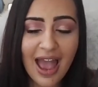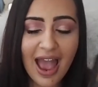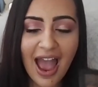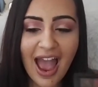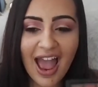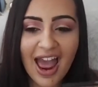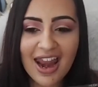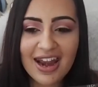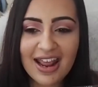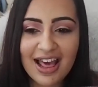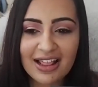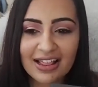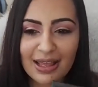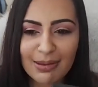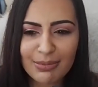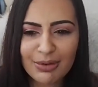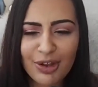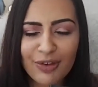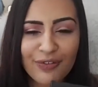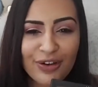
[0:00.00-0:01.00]
And
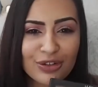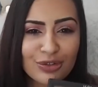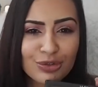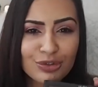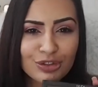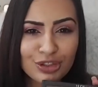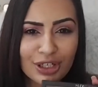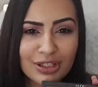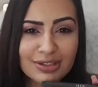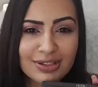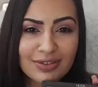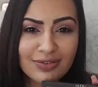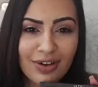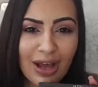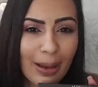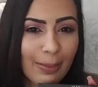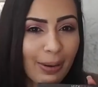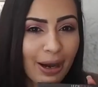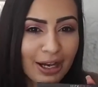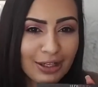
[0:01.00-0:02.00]
let me know if I should
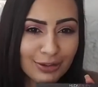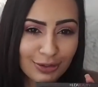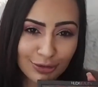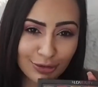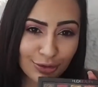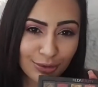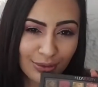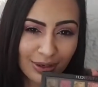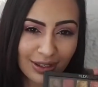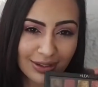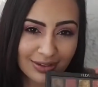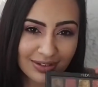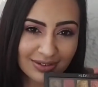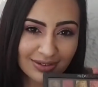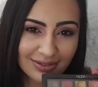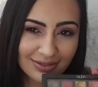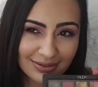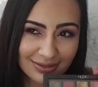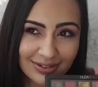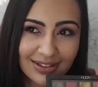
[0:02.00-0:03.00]
justify buying the new one.
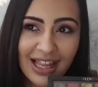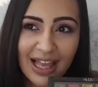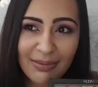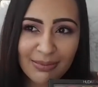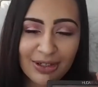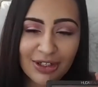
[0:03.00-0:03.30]
Let